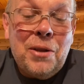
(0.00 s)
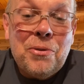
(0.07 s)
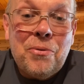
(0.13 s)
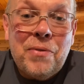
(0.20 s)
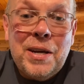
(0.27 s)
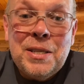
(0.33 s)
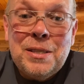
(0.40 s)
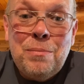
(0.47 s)
the
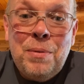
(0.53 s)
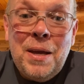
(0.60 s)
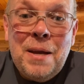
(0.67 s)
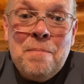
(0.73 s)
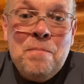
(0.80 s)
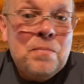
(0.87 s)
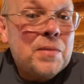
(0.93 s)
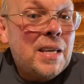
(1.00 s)

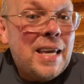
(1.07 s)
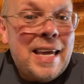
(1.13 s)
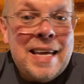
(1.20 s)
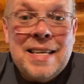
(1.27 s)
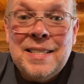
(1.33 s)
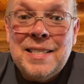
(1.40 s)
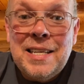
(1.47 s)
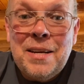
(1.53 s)
recipe.
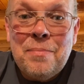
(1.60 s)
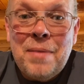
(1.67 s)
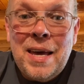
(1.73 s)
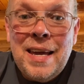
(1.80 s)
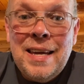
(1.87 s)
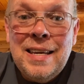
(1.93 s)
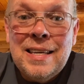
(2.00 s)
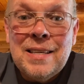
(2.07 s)
Easy to
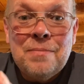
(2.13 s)
make